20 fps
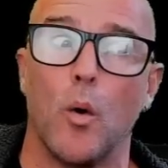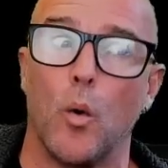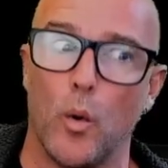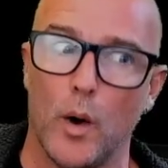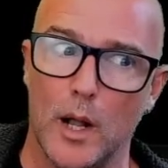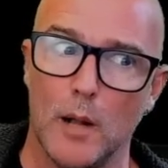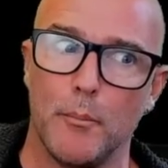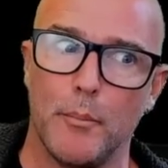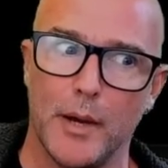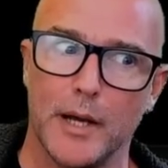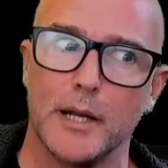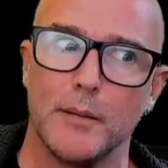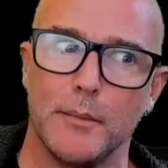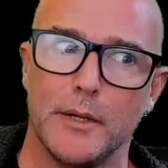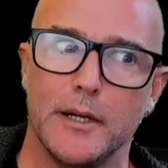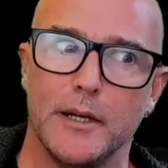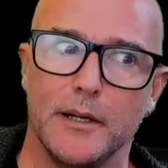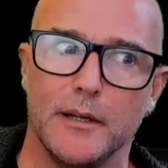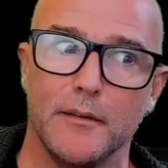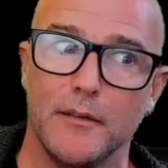Well, bugger
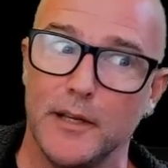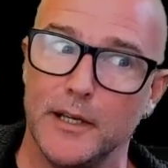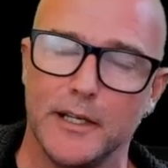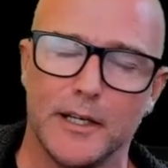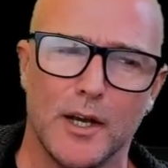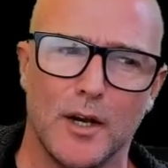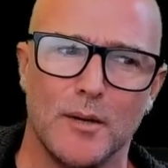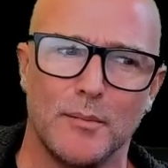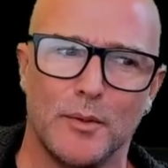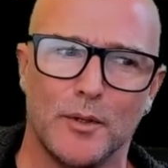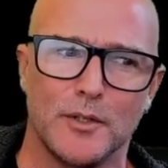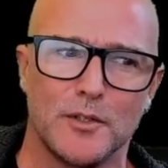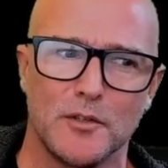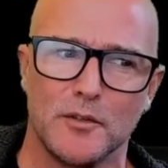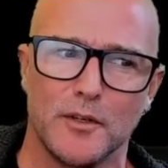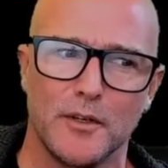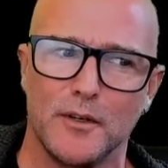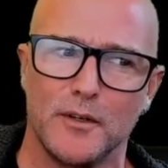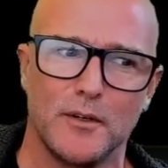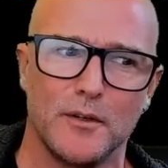me. There you go, boys
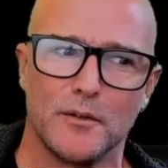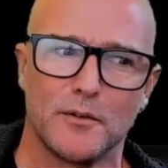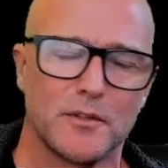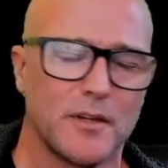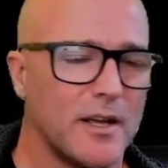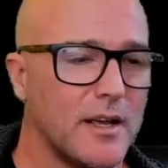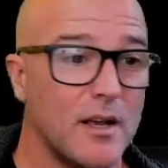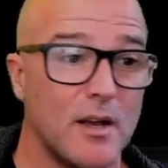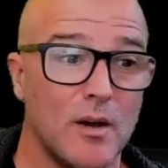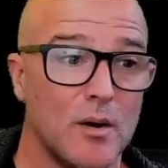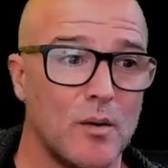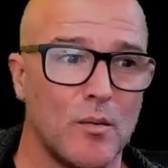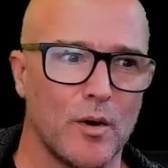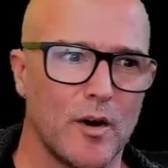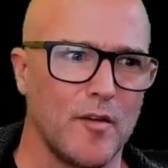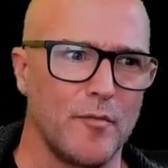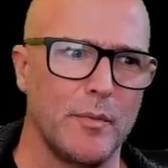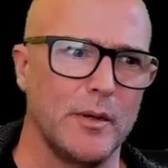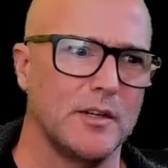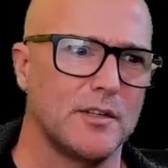and girls.
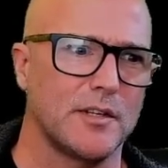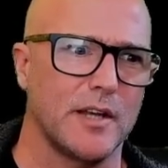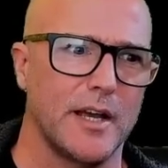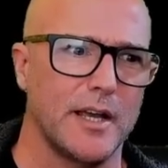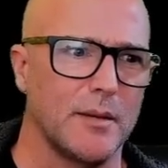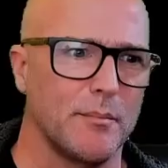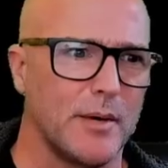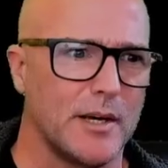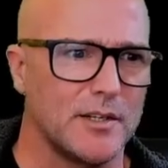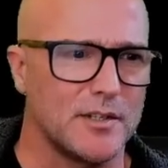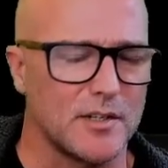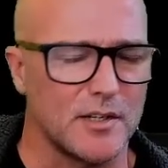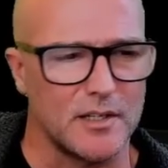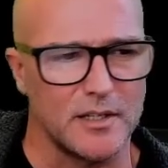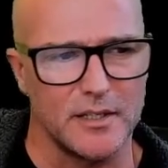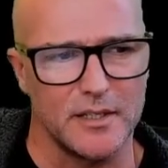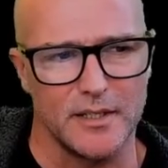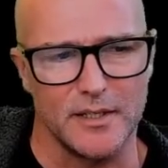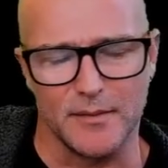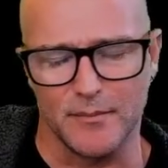What I've been saying
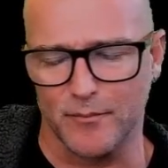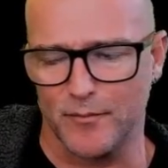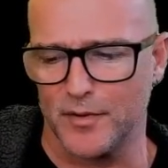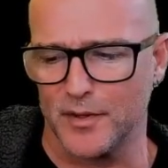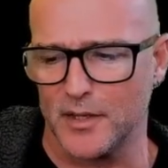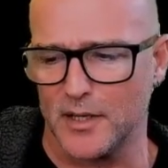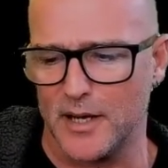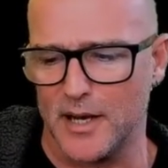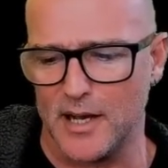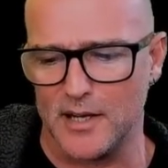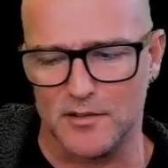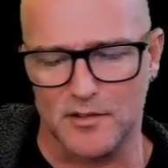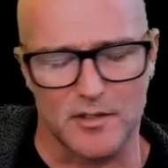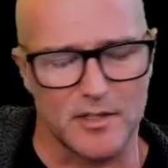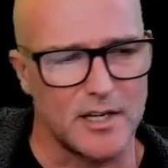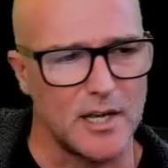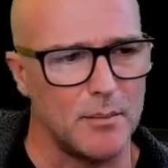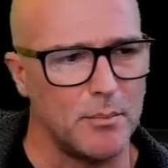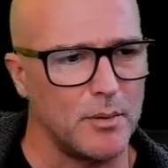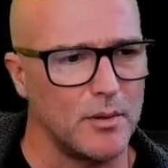basically for the
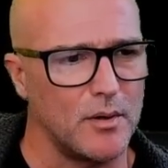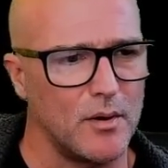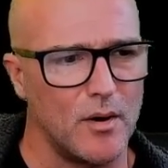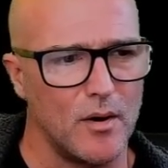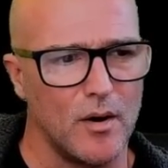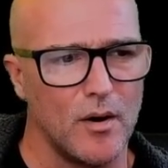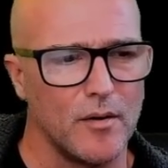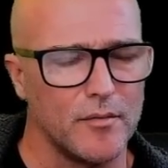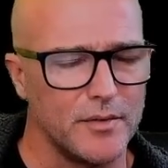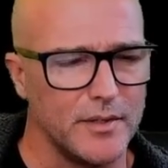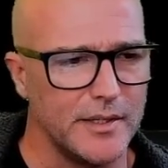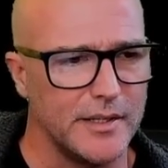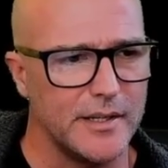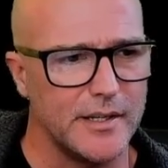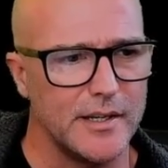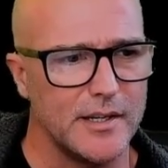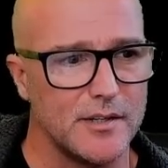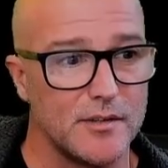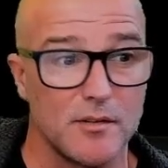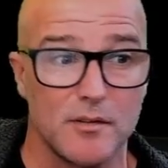last couple of
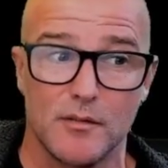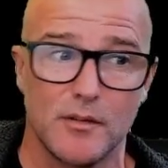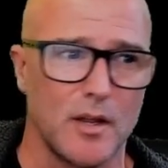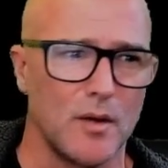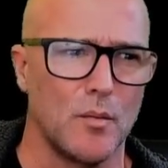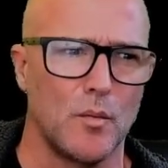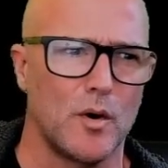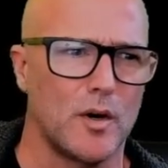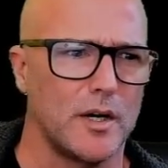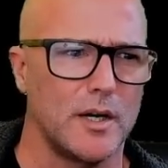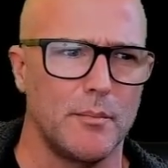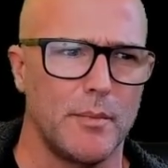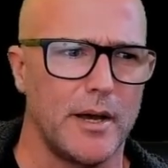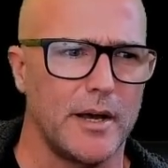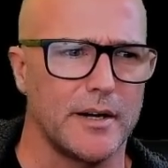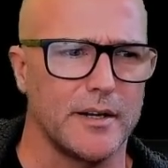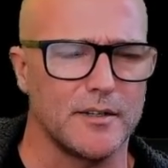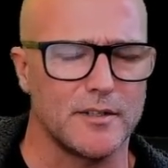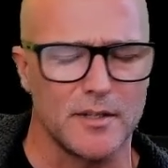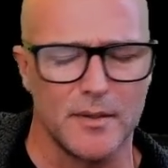years, don't worry
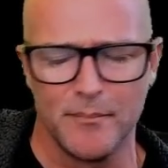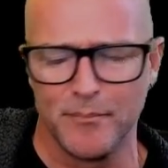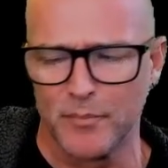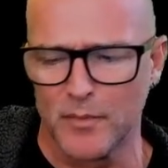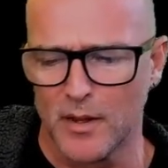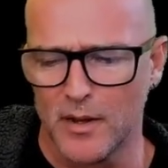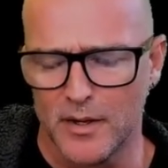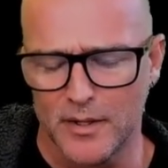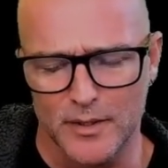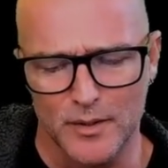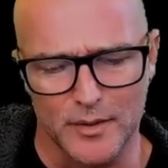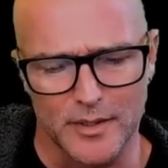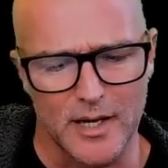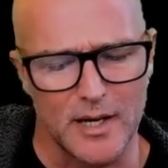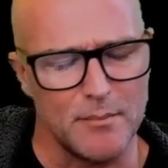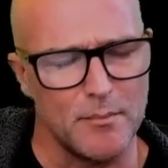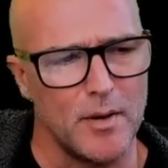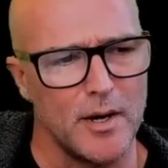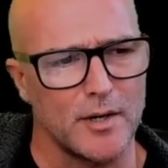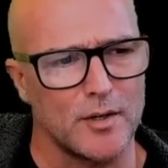about it. Your
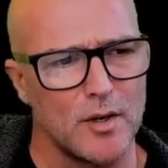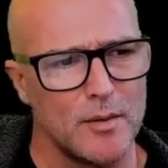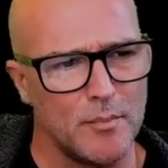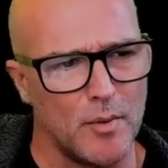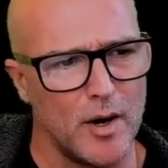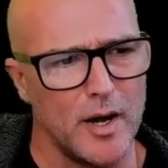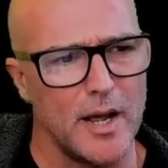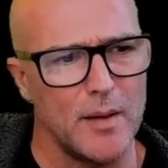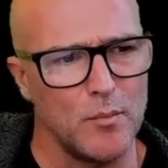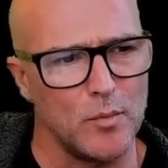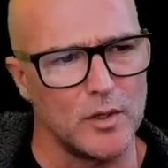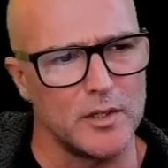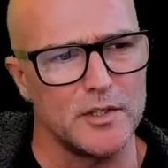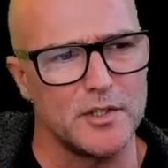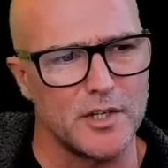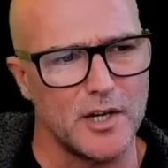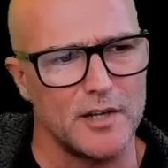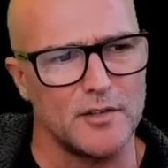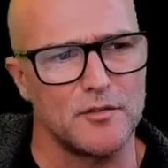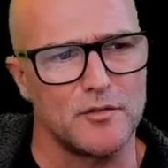gut microbiome will
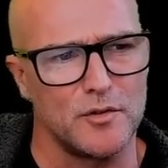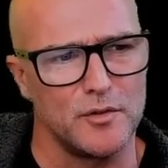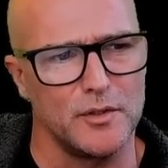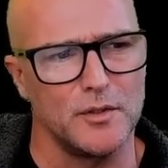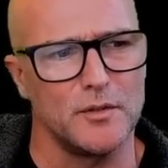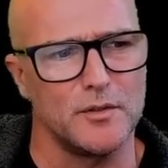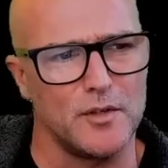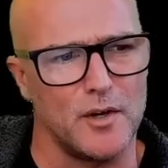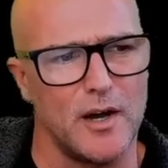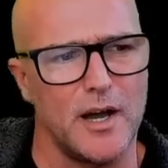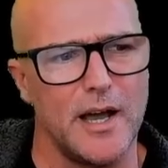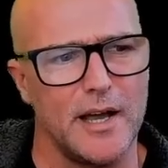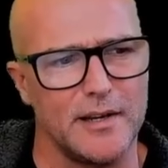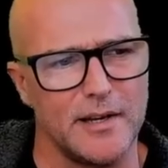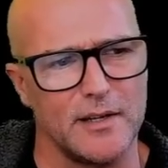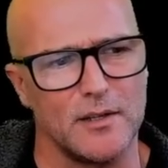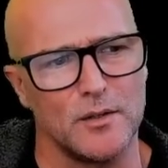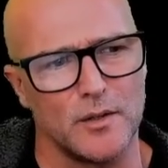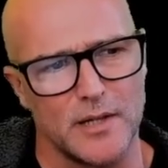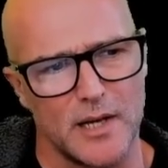adjust to your
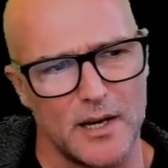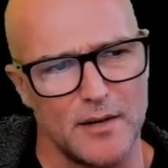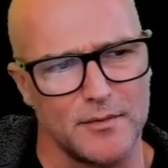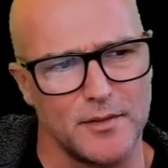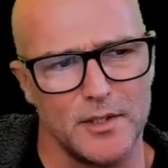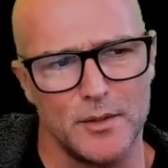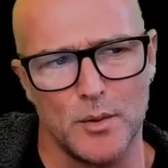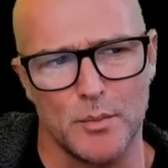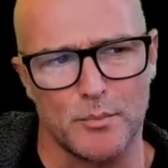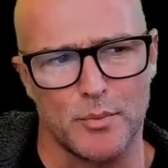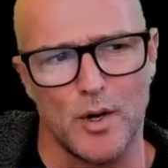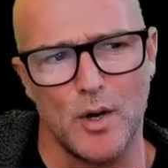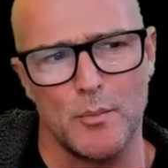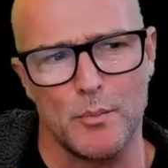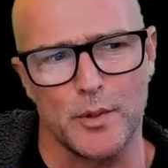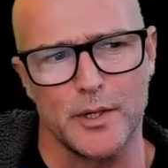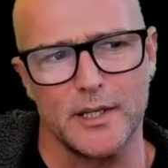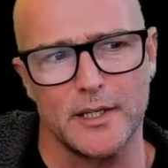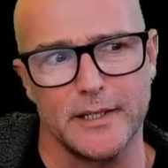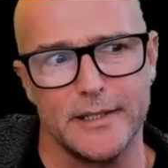diet and look after you
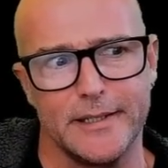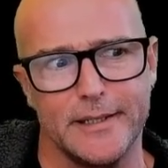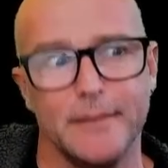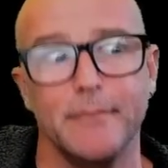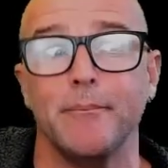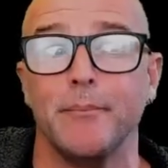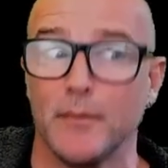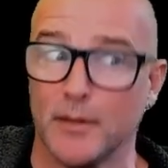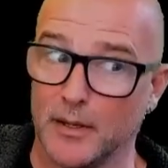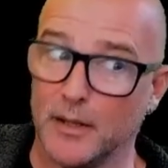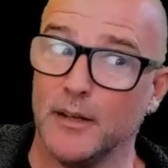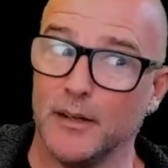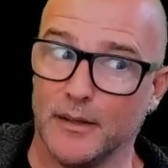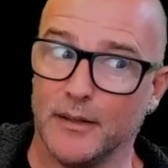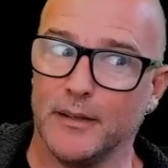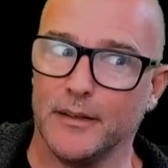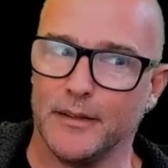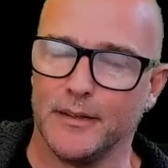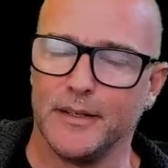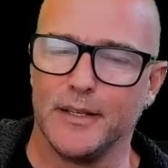appropriately.
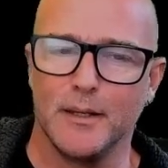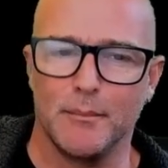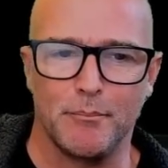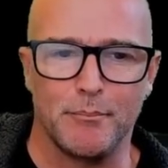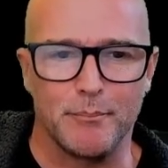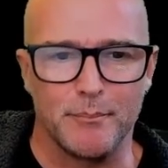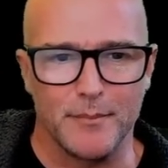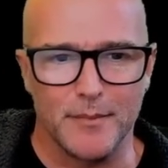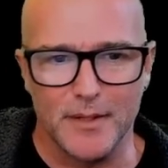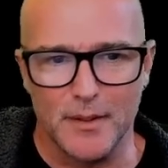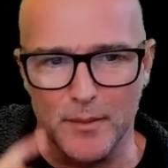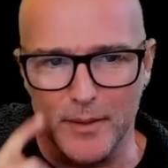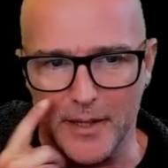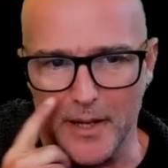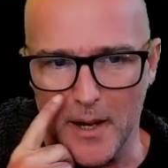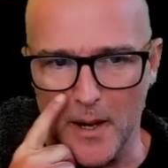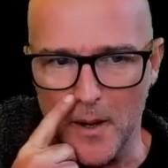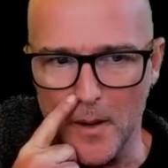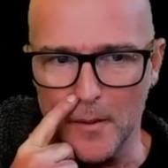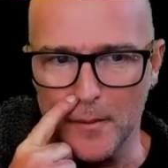Yep, there we
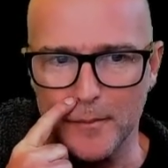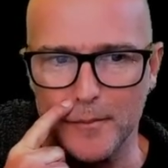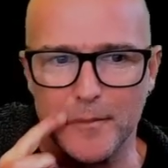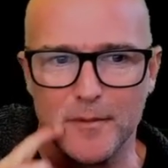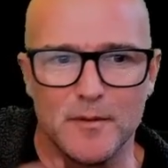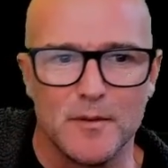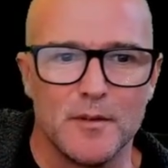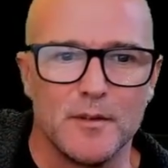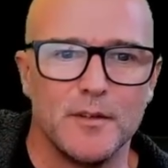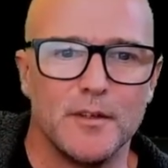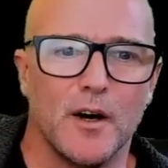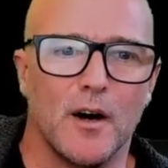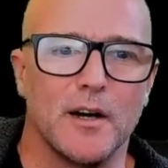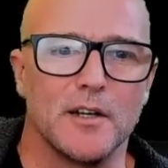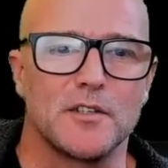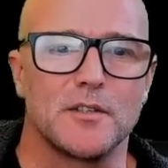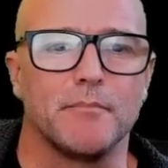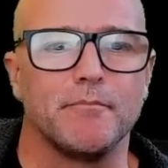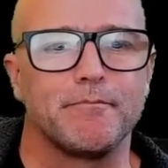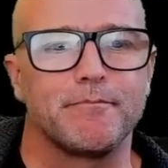go.
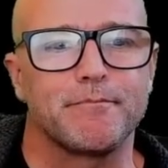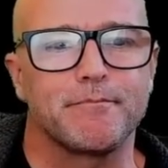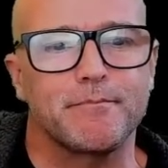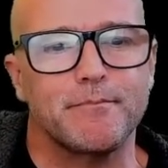Nice.